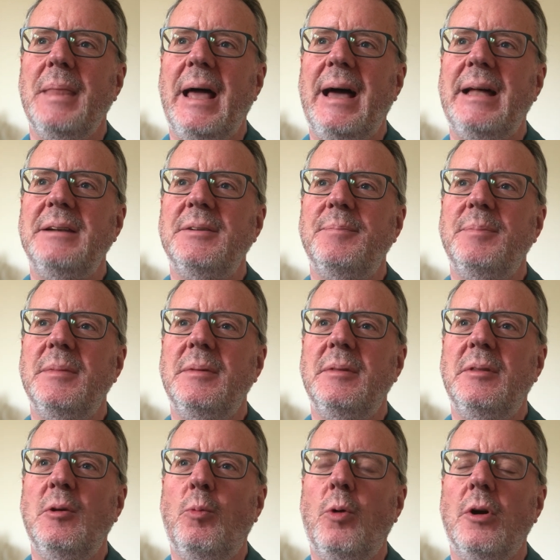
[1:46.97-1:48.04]
And
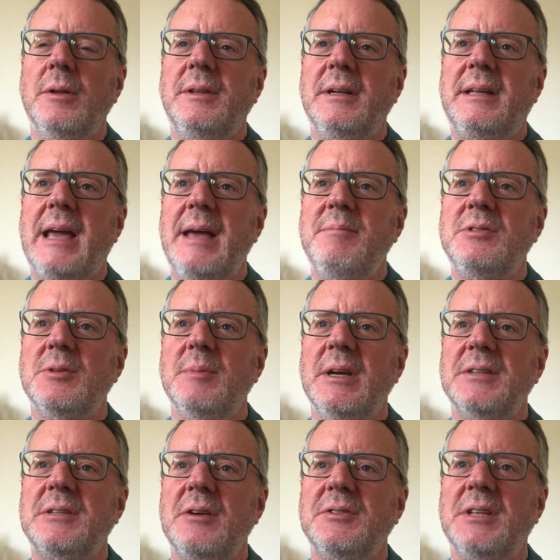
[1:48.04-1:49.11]
the word that came to me
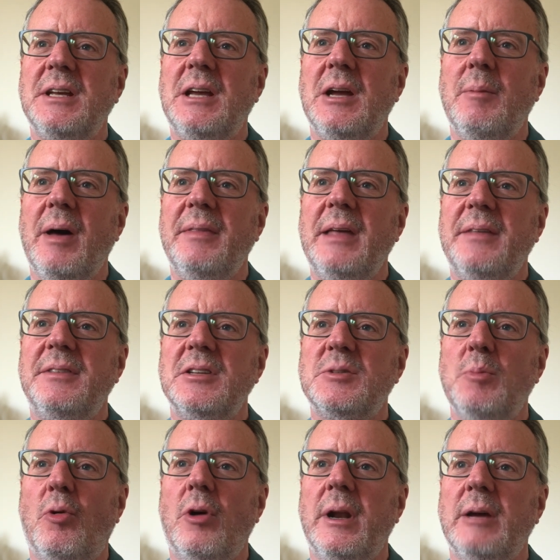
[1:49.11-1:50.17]
as I was thinking about that
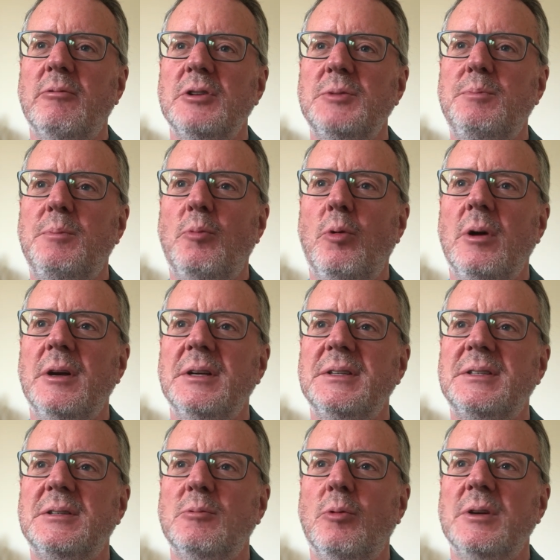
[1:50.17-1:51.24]
this morning
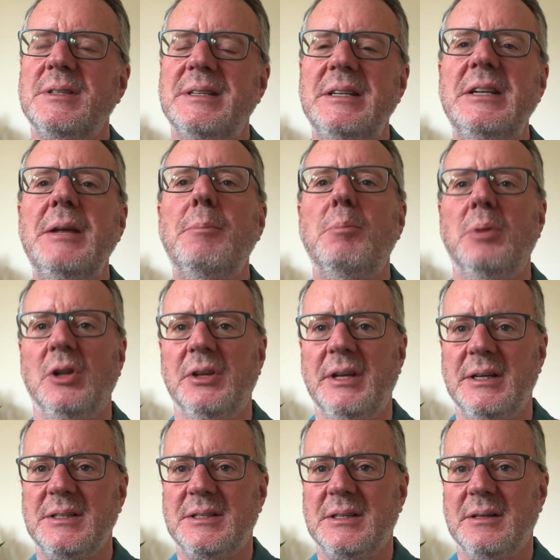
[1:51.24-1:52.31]
was
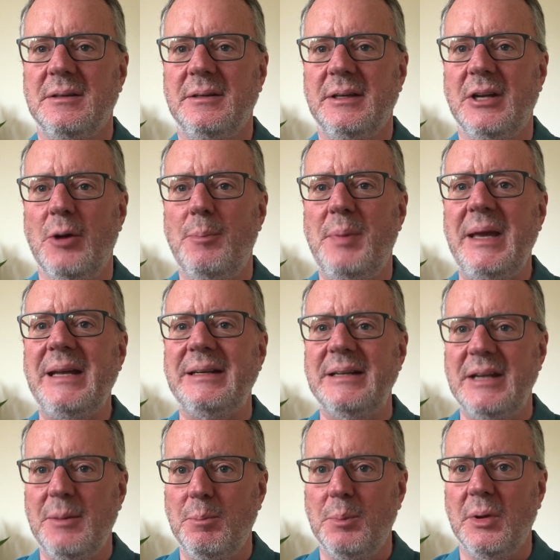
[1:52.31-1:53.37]
nimbleness. Being
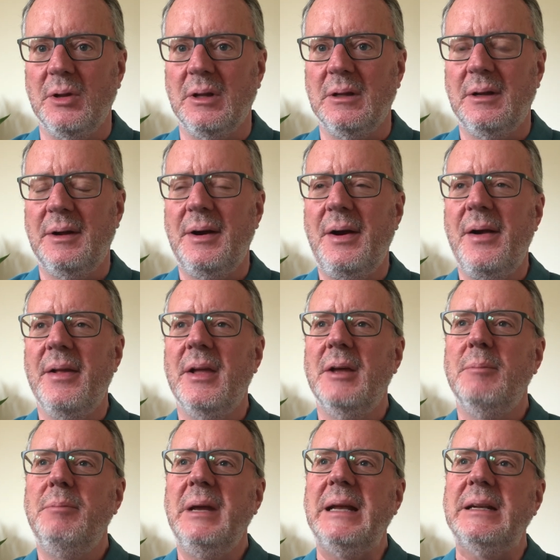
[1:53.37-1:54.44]
nimble.
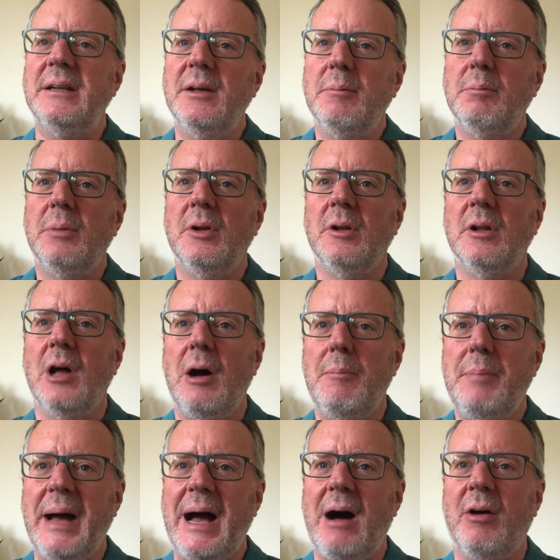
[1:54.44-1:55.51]
Being nimble
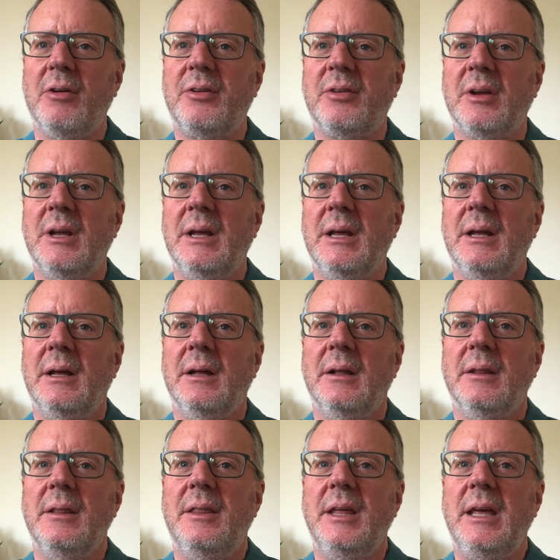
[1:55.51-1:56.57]
about
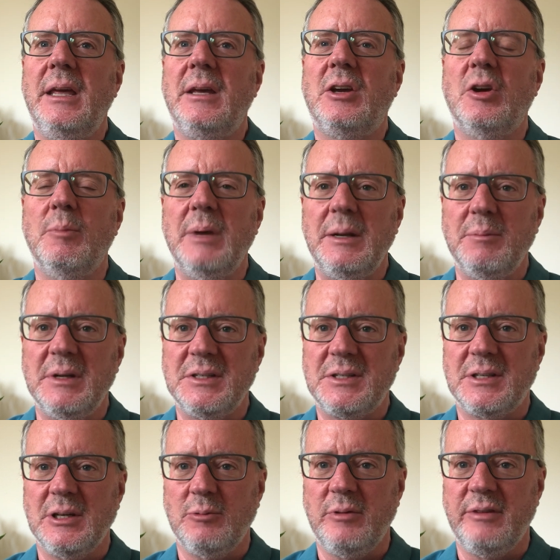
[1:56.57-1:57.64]
the commitments
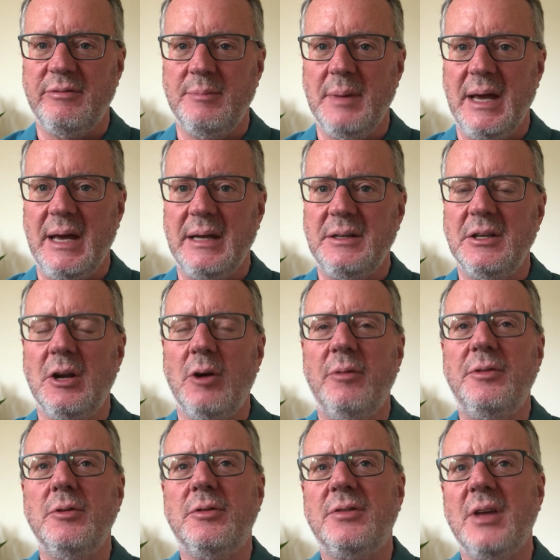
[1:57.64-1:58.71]
that we've made.
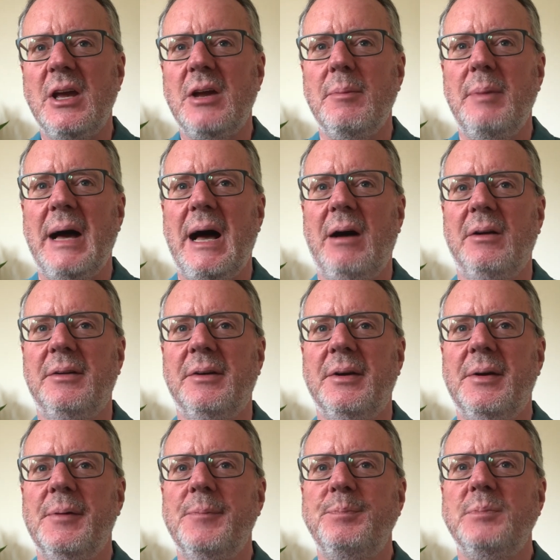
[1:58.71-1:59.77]
If you think about
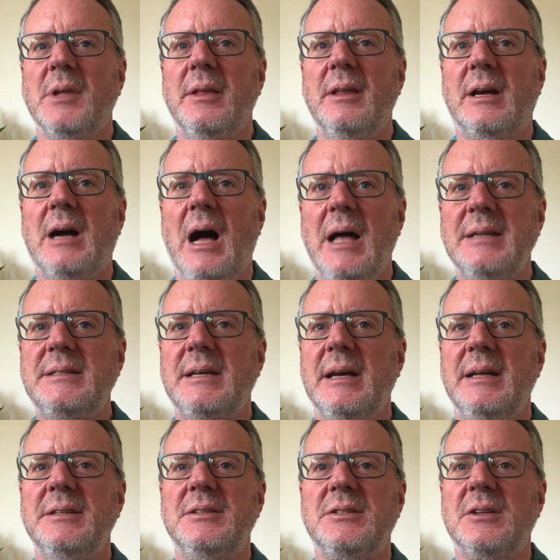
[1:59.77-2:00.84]
the
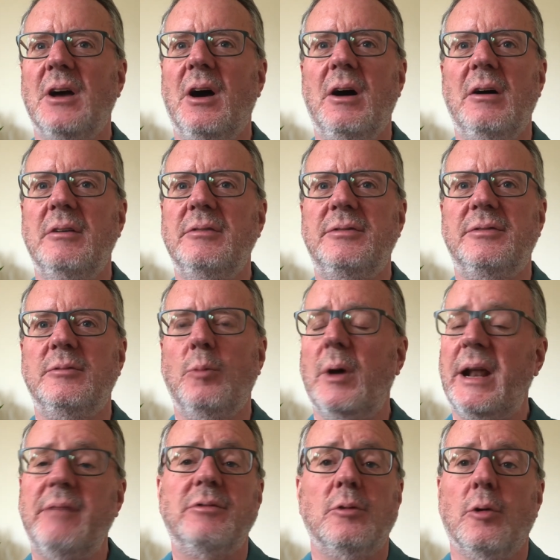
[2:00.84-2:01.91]
contents of
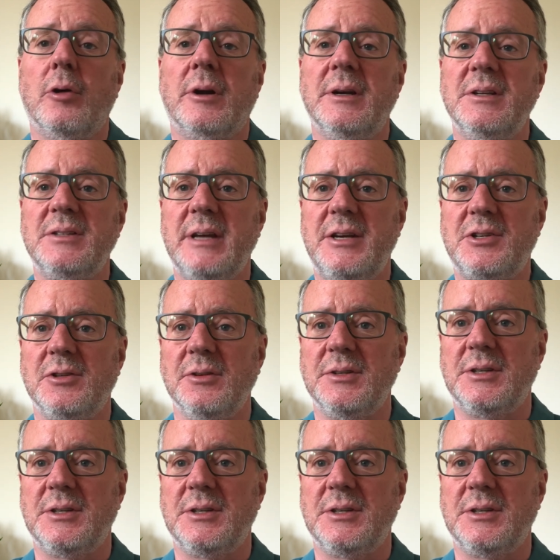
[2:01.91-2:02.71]
whatever organizational